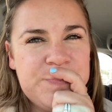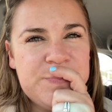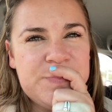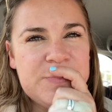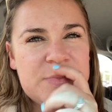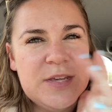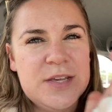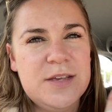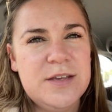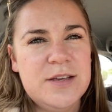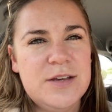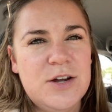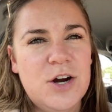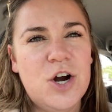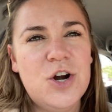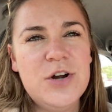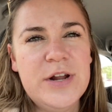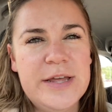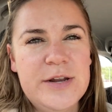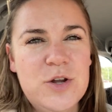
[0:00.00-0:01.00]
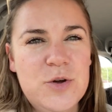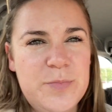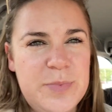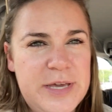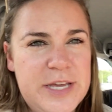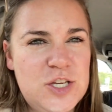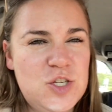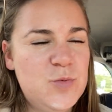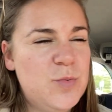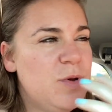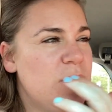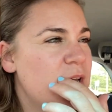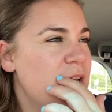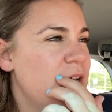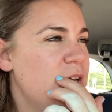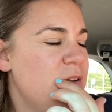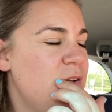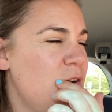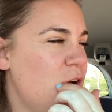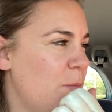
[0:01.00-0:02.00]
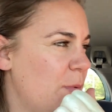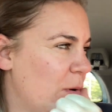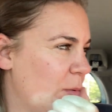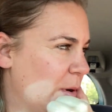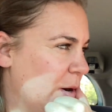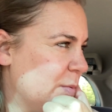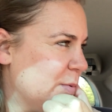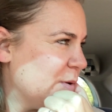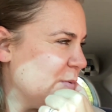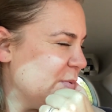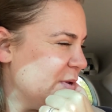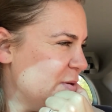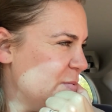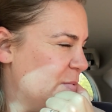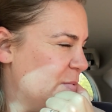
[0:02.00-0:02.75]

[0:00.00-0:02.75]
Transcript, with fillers: Hernando Beach. No, but where were we